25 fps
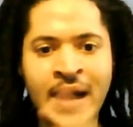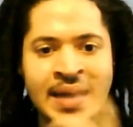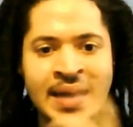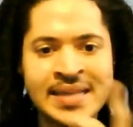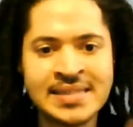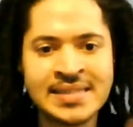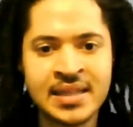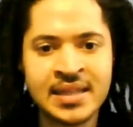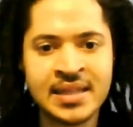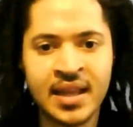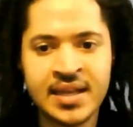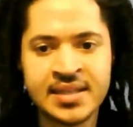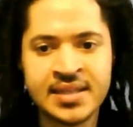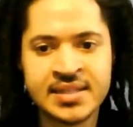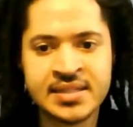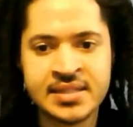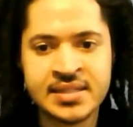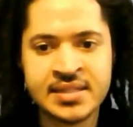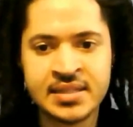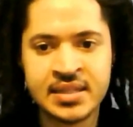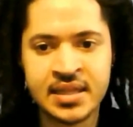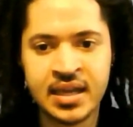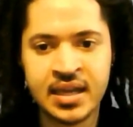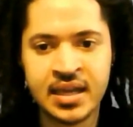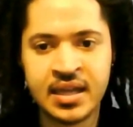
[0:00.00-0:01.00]
as
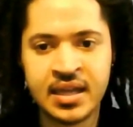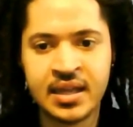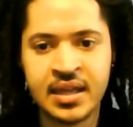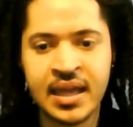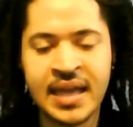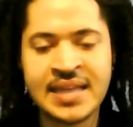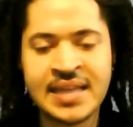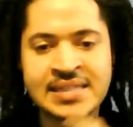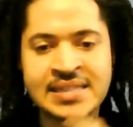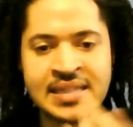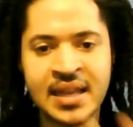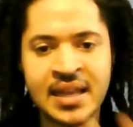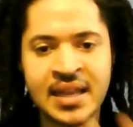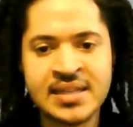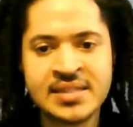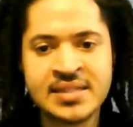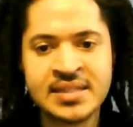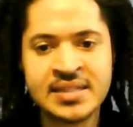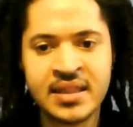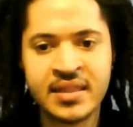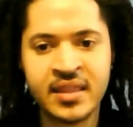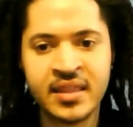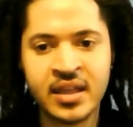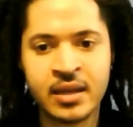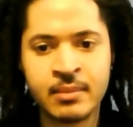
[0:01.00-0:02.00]
less
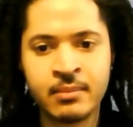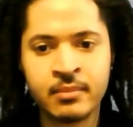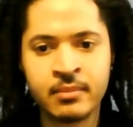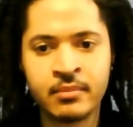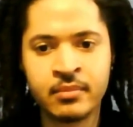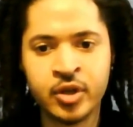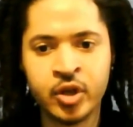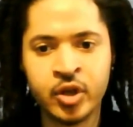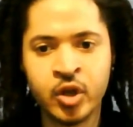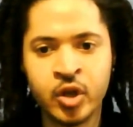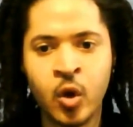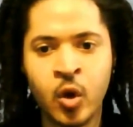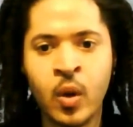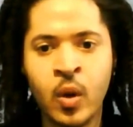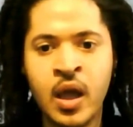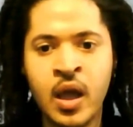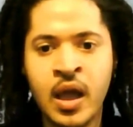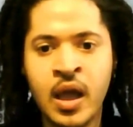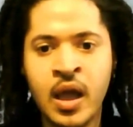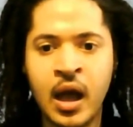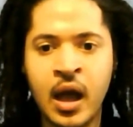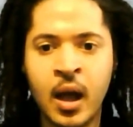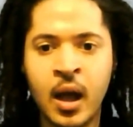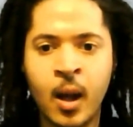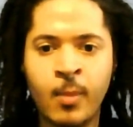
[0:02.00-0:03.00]
than them.
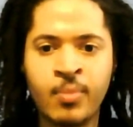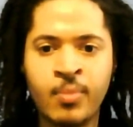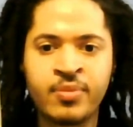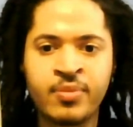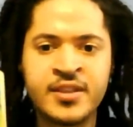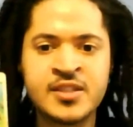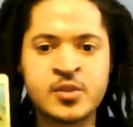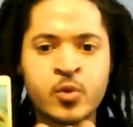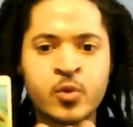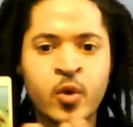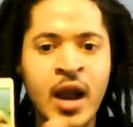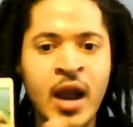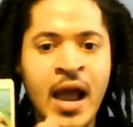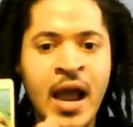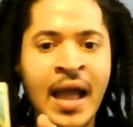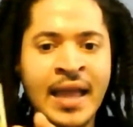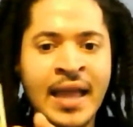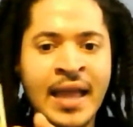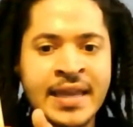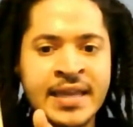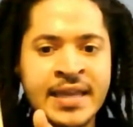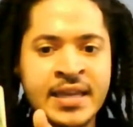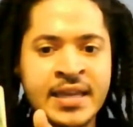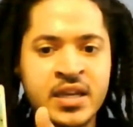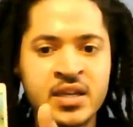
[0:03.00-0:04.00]
These were
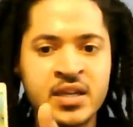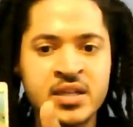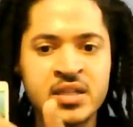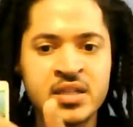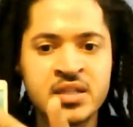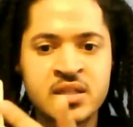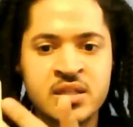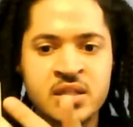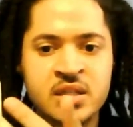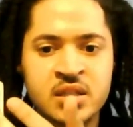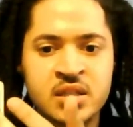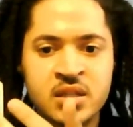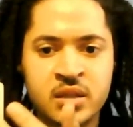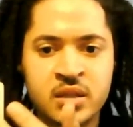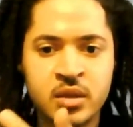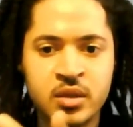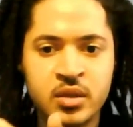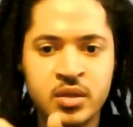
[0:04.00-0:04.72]
hyenas.